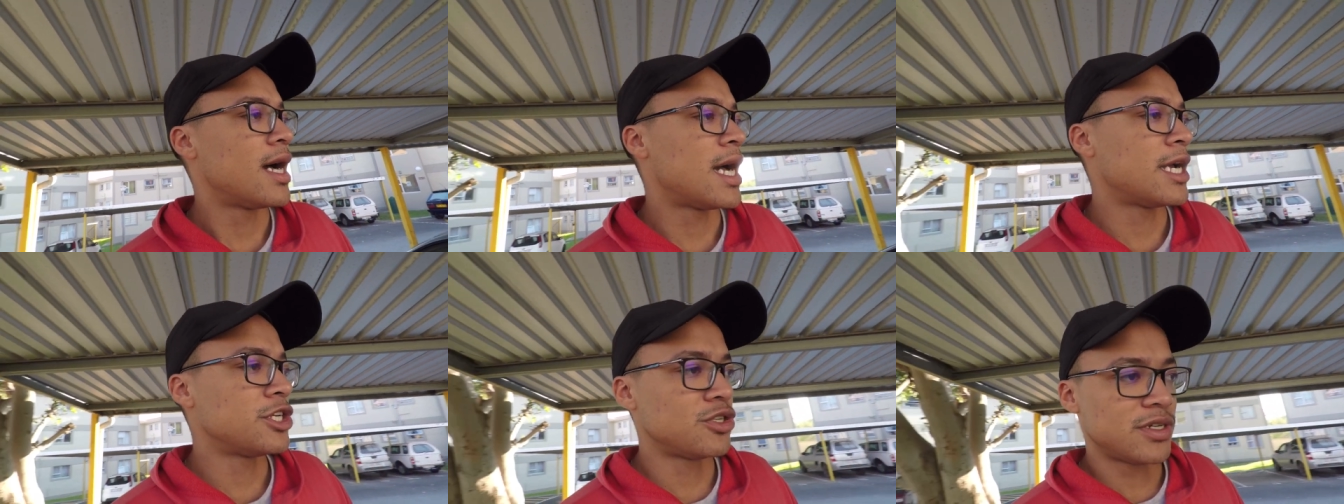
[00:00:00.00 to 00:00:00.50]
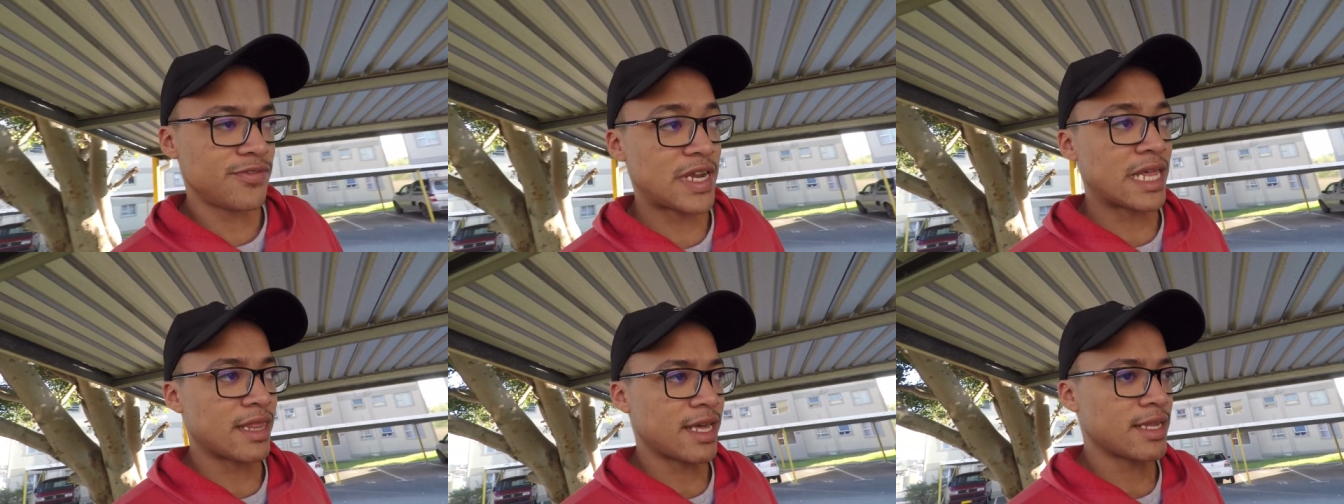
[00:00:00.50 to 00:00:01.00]
I should have
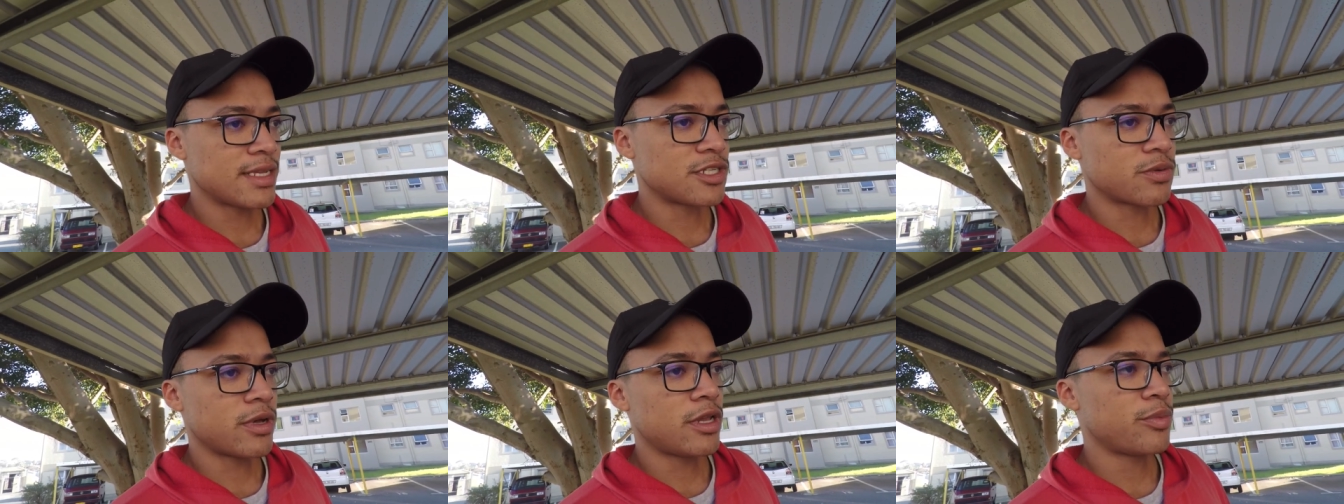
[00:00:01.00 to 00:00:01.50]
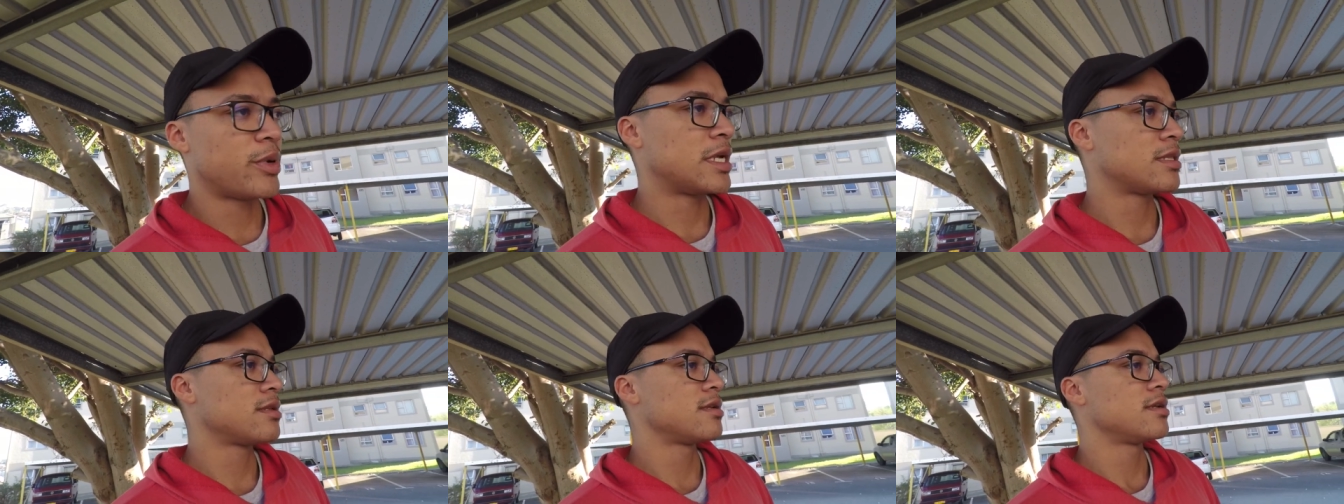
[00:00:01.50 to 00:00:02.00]
done that as well,
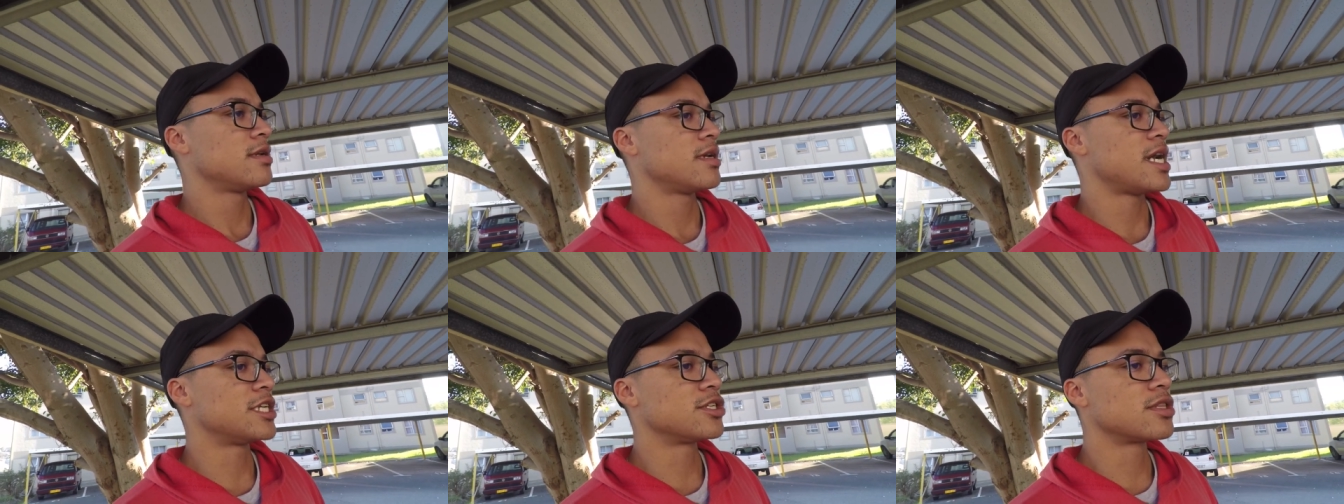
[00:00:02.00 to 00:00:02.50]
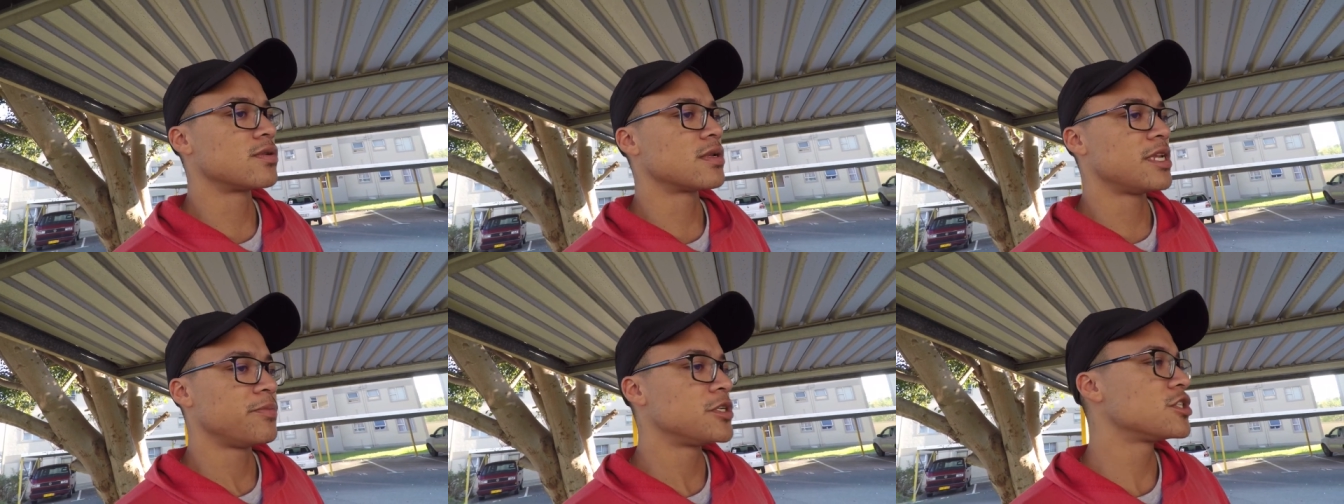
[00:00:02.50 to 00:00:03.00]
but I just thought,
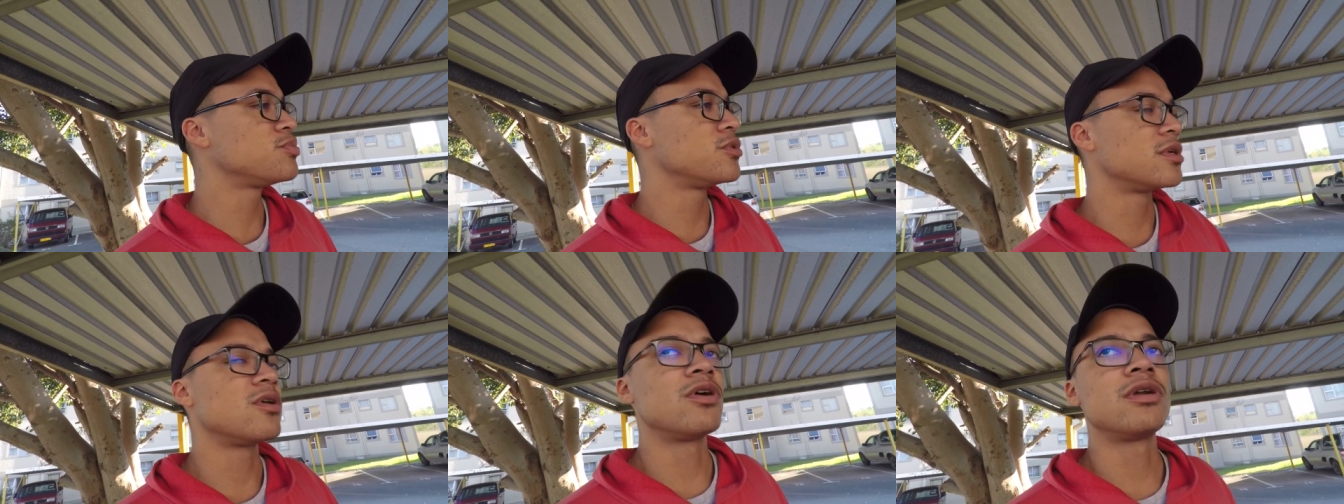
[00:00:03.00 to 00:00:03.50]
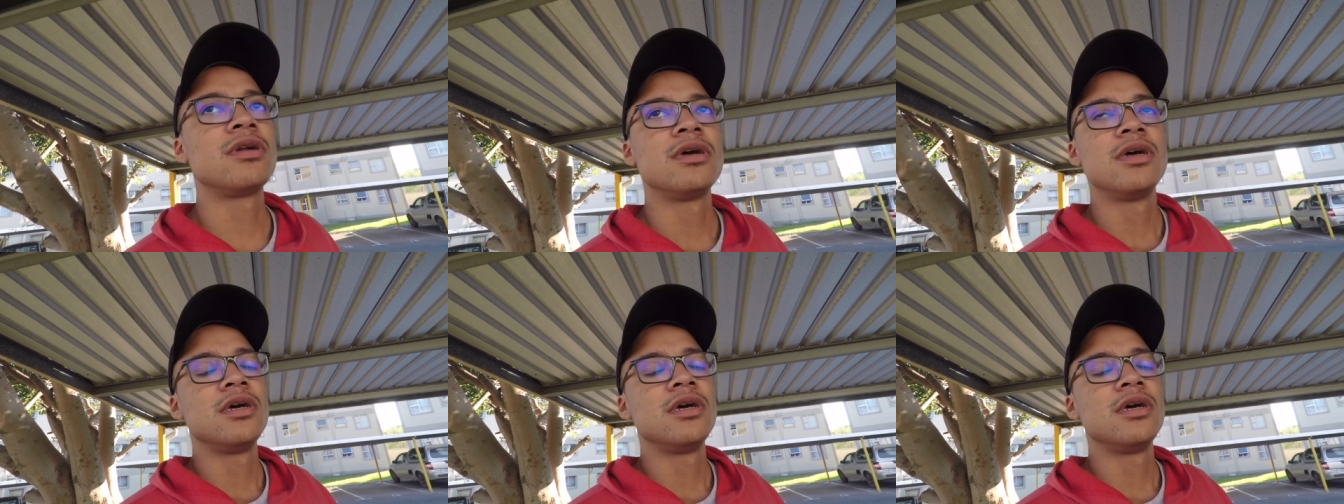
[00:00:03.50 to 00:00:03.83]
let me just put it on,